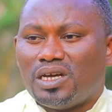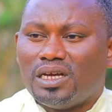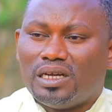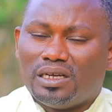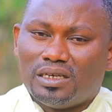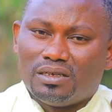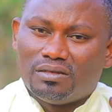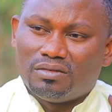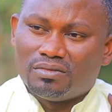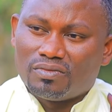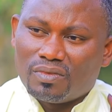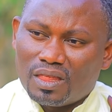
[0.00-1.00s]
zakura ko
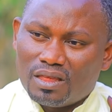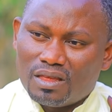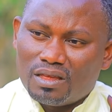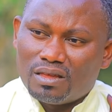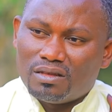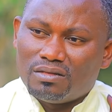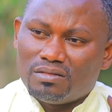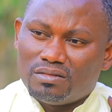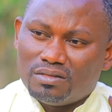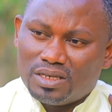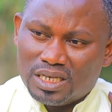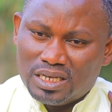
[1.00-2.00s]
amategeko
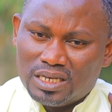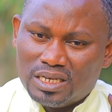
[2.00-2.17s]
amukurikirana